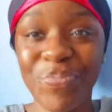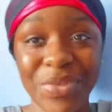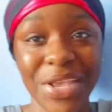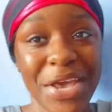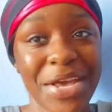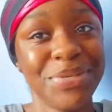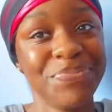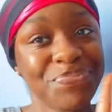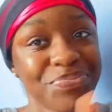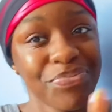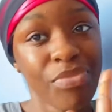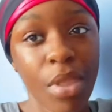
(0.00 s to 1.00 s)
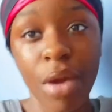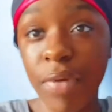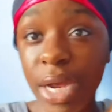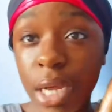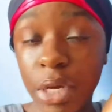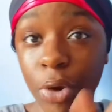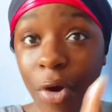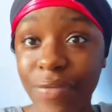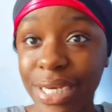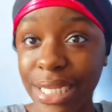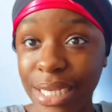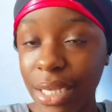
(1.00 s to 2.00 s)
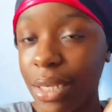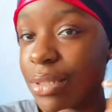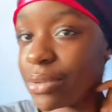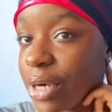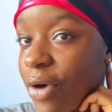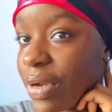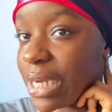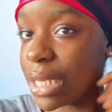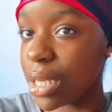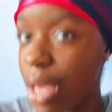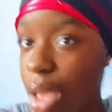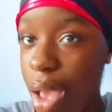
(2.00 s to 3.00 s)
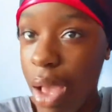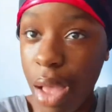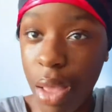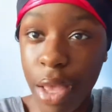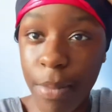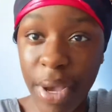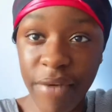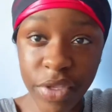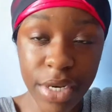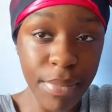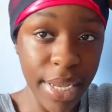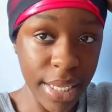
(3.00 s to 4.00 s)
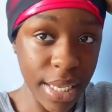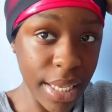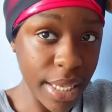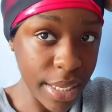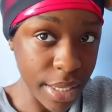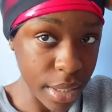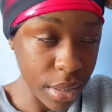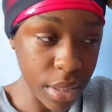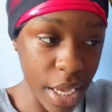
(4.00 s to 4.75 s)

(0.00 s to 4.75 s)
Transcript: Okay. Right, currently, I've done my hair.